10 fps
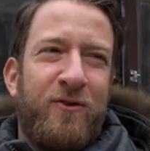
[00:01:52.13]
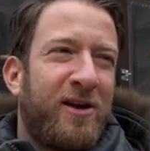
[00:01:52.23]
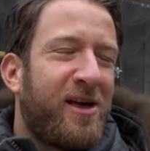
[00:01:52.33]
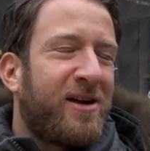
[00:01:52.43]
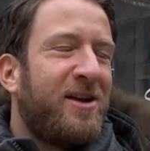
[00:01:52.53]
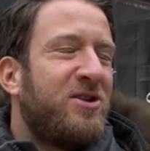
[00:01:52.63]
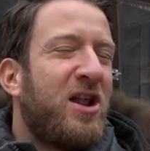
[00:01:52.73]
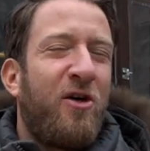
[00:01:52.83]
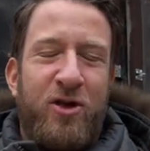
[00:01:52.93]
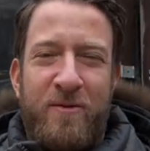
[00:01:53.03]
Frankie. I got
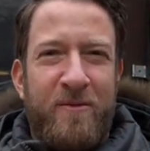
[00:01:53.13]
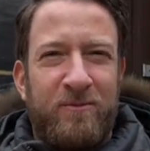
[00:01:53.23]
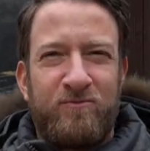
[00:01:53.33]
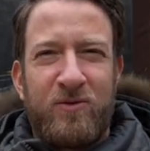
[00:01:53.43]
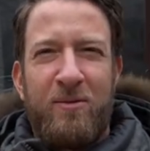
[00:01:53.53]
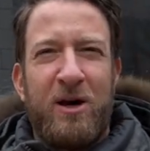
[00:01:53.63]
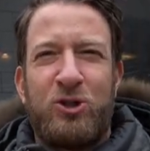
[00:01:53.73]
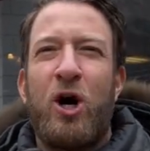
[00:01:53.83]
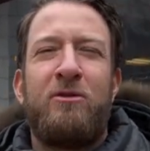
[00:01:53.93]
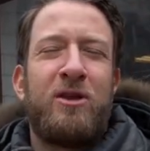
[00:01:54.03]
nothing. I'm
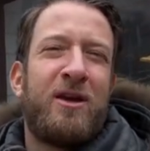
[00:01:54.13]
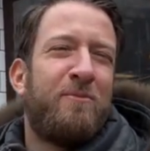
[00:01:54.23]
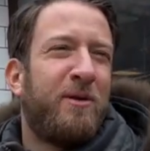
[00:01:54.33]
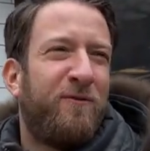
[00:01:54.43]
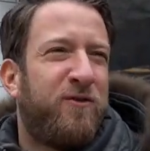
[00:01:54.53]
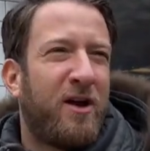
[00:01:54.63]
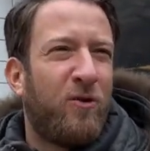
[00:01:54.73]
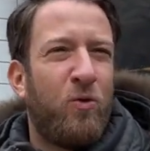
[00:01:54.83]
like trying to think and be funny,